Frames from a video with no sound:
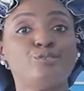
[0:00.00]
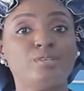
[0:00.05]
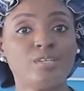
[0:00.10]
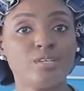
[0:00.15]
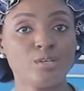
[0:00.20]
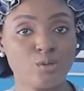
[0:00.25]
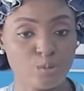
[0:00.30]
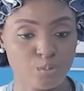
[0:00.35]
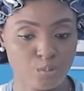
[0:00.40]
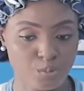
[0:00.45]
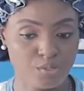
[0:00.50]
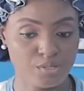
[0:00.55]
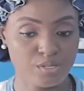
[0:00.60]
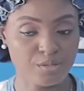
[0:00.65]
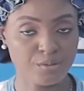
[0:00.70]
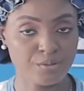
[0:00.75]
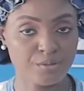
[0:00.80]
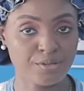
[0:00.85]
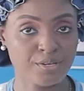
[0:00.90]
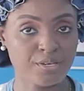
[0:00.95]
incorporate
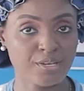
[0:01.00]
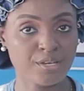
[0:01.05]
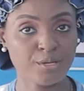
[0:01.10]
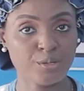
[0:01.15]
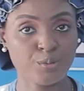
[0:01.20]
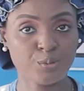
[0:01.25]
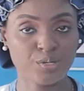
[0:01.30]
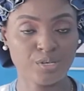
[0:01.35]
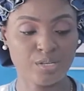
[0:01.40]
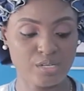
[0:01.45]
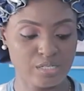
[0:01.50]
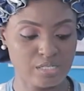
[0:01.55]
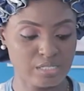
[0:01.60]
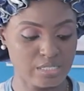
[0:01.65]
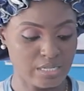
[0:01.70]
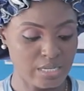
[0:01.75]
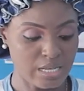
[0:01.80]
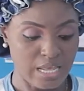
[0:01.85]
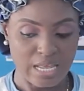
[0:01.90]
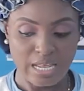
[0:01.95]
our other ingredients,
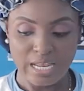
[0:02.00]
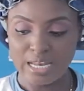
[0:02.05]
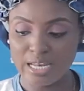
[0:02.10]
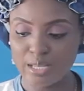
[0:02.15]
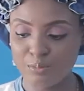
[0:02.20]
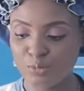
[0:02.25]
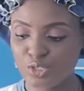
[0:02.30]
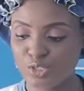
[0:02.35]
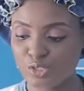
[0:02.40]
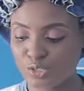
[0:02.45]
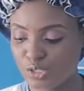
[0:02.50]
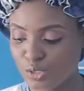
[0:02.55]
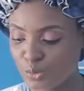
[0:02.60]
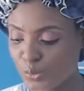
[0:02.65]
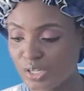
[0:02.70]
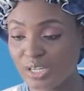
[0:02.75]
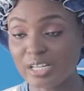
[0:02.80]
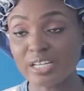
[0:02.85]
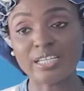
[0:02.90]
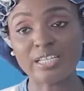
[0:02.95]
let me just
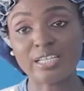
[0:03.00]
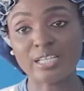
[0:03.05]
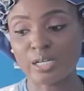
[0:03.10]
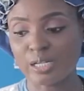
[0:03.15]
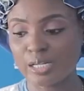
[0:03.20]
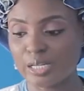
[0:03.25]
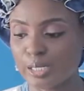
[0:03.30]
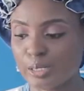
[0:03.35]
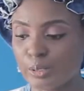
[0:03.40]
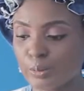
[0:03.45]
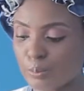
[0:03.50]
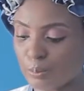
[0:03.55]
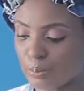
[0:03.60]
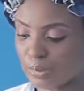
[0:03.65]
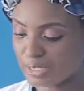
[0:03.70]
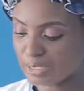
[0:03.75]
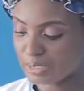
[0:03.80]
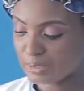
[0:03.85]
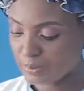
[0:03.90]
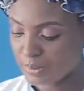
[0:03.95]
quickly clear up
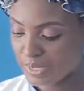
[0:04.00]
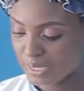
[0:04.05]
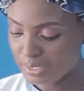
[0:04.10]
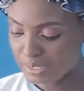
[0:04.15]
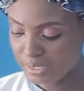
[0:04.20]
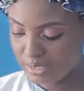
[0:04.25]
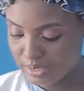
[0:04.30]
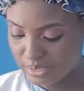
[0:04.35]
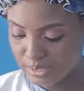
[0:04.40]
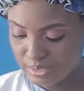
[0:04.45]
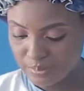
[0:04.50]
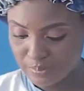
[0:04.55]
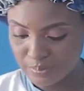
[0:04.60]
my space.